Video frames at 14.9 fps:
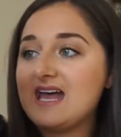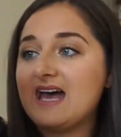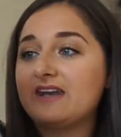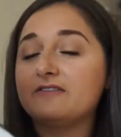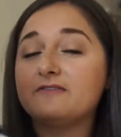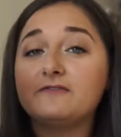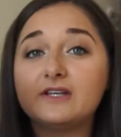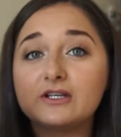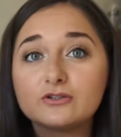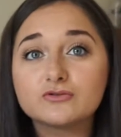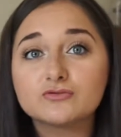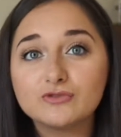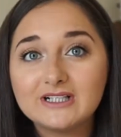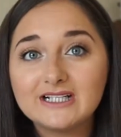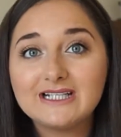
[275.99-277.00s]
And it
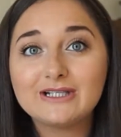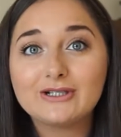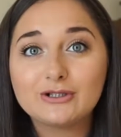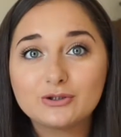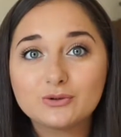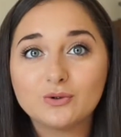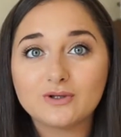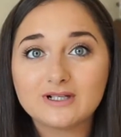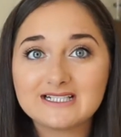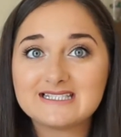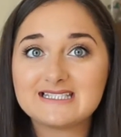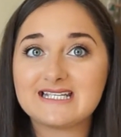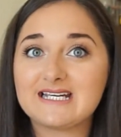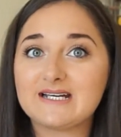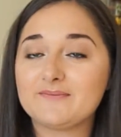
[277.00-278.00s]
feels really good
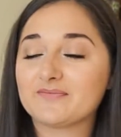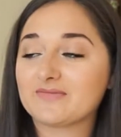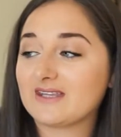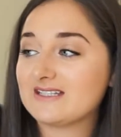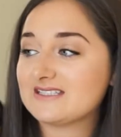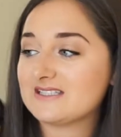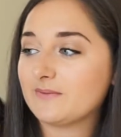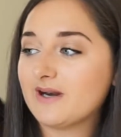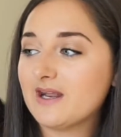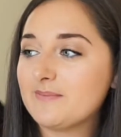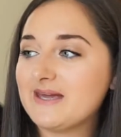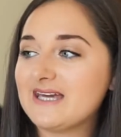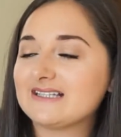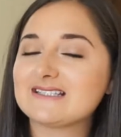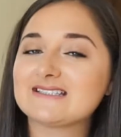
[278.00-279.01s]
quality. And so when I
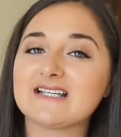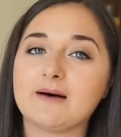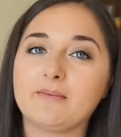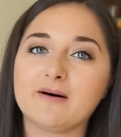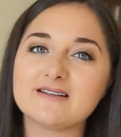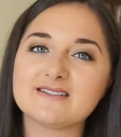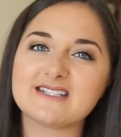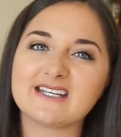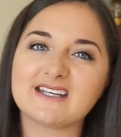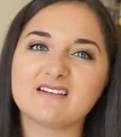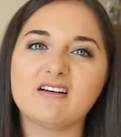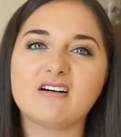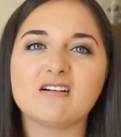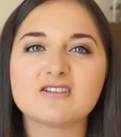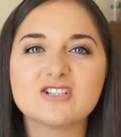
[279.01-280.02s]
picked this up, I was thinking,
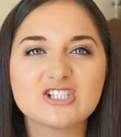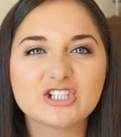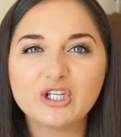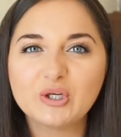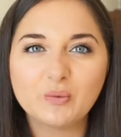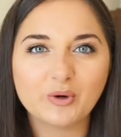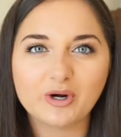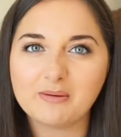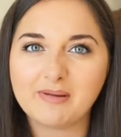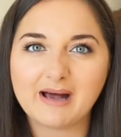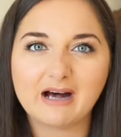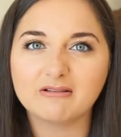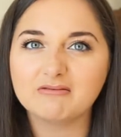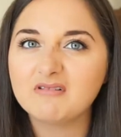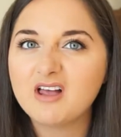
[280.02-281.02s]
oh, she's going to want
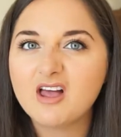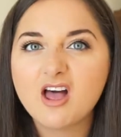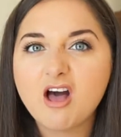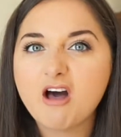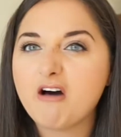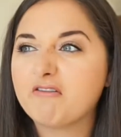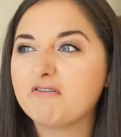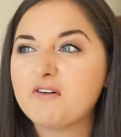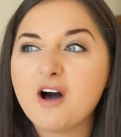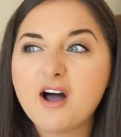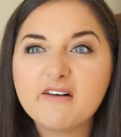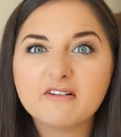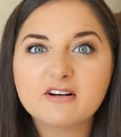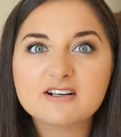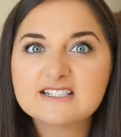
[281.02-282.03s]
about
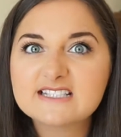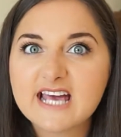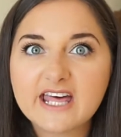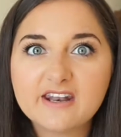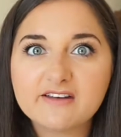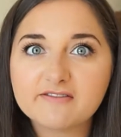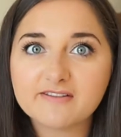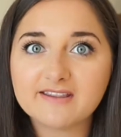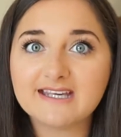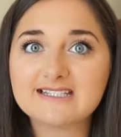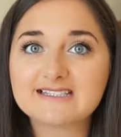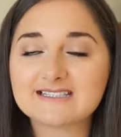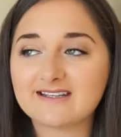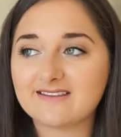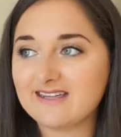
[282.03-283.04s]
5 or 10 of
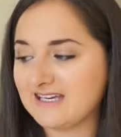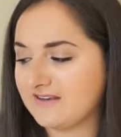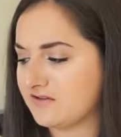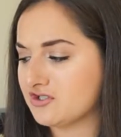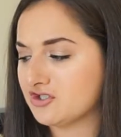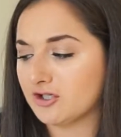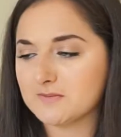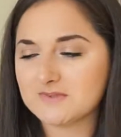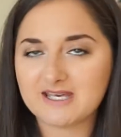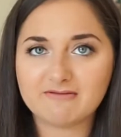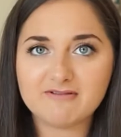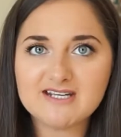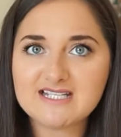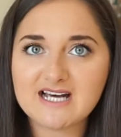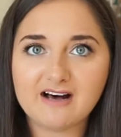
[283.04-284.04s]
these, because I think in the shops they
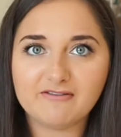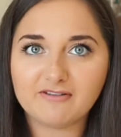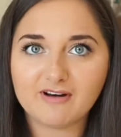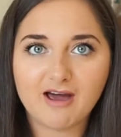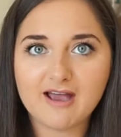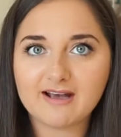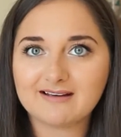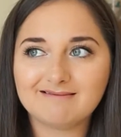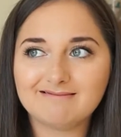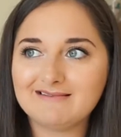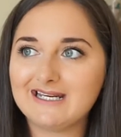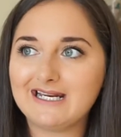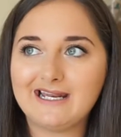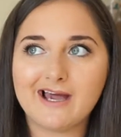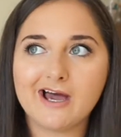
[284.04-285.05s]
retail for like
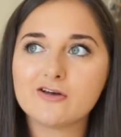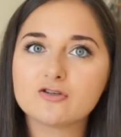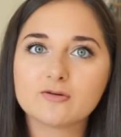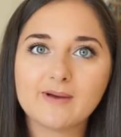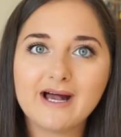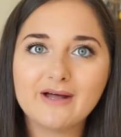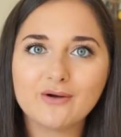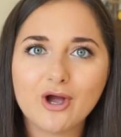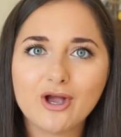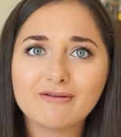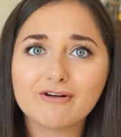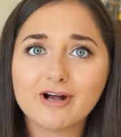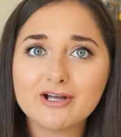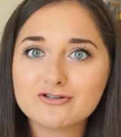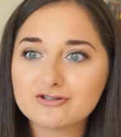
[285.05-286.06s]
nearly £100 or
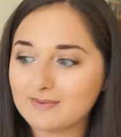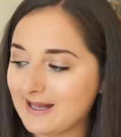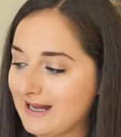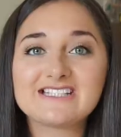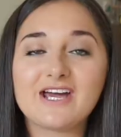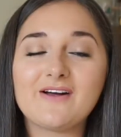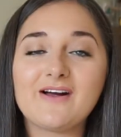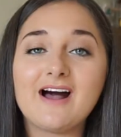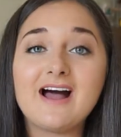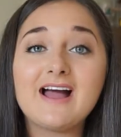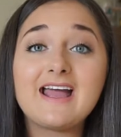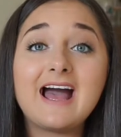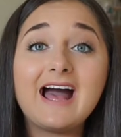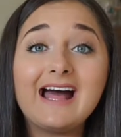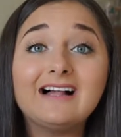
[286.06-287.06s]
over £100. So I
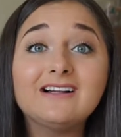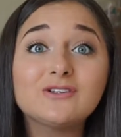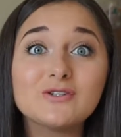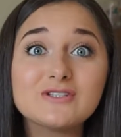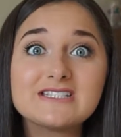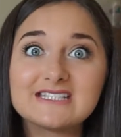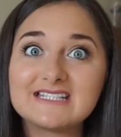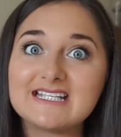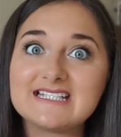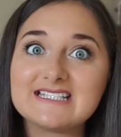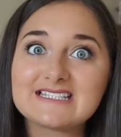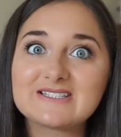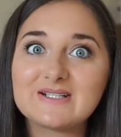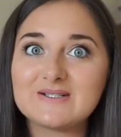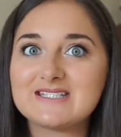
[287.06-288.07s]
held on to this
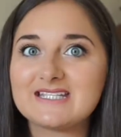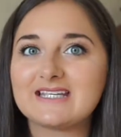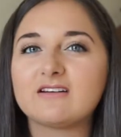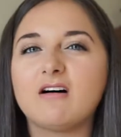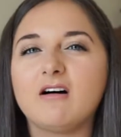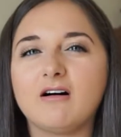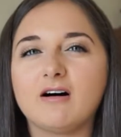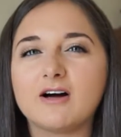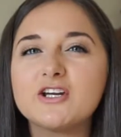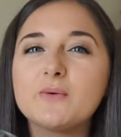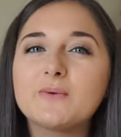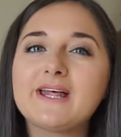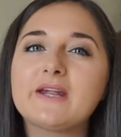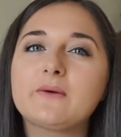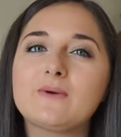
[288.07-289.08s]
because I was thinking, oh, I don't
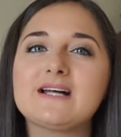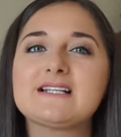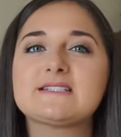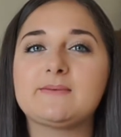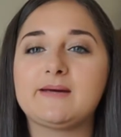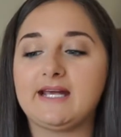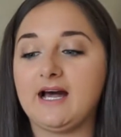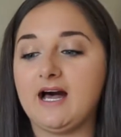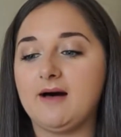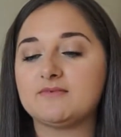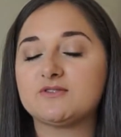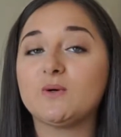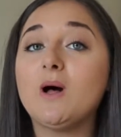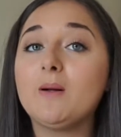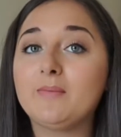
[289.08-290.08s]
want anyone else to pick it up,
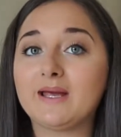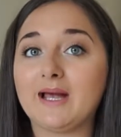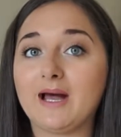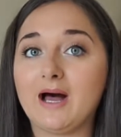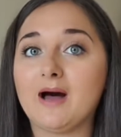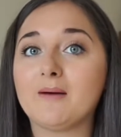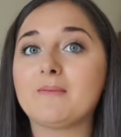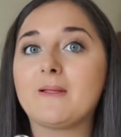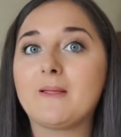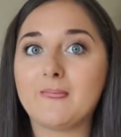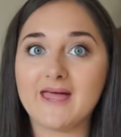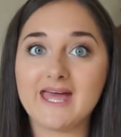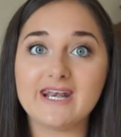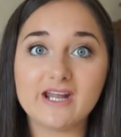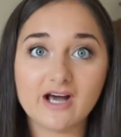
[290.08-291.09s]
so I'll pick it up and
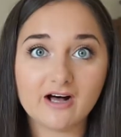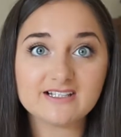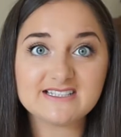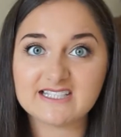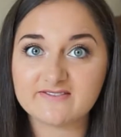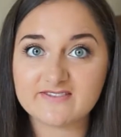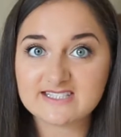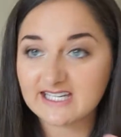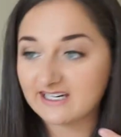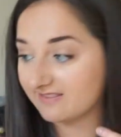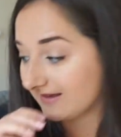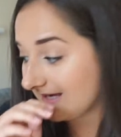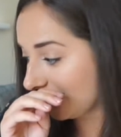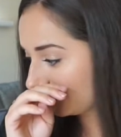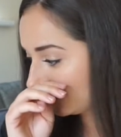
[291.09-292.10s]
then I'll see if there's
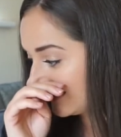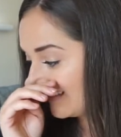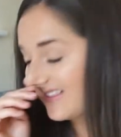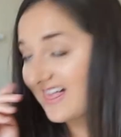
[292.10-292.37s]
anything else.